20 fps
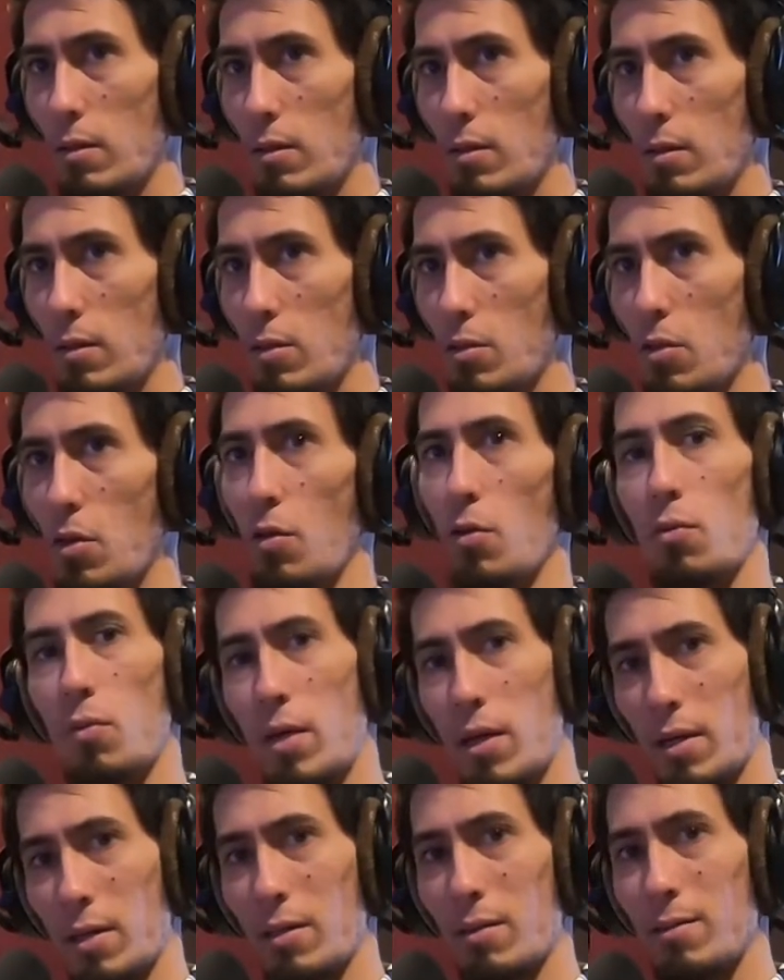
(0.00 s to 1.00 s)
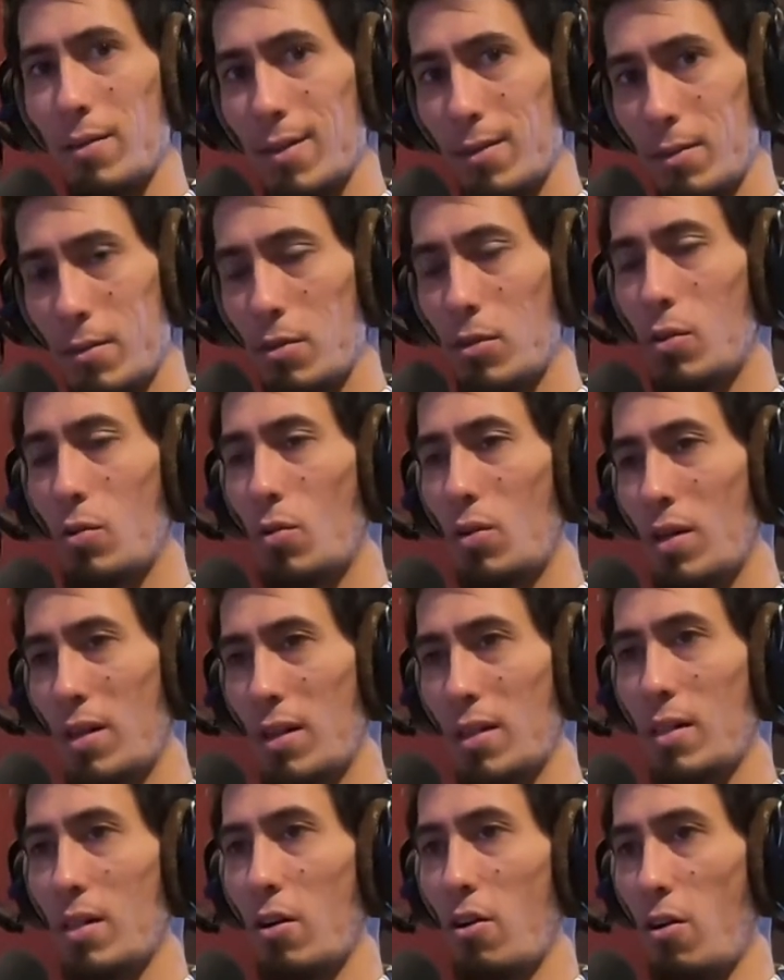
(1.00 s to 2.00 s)
The way a distorted
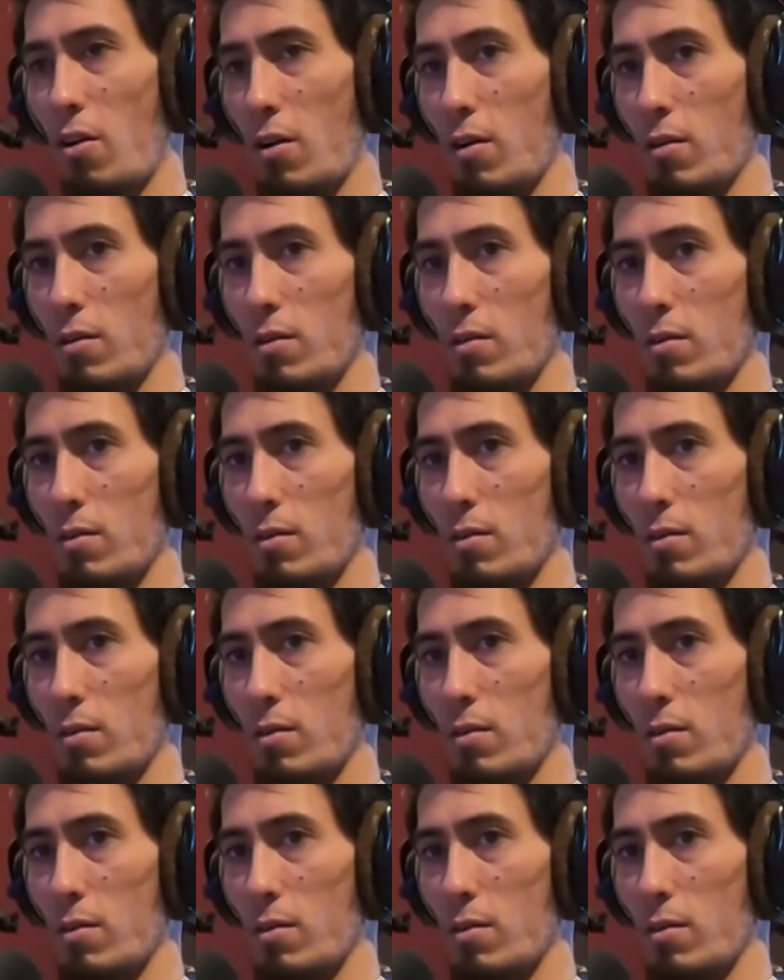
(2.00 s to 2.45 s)
guitar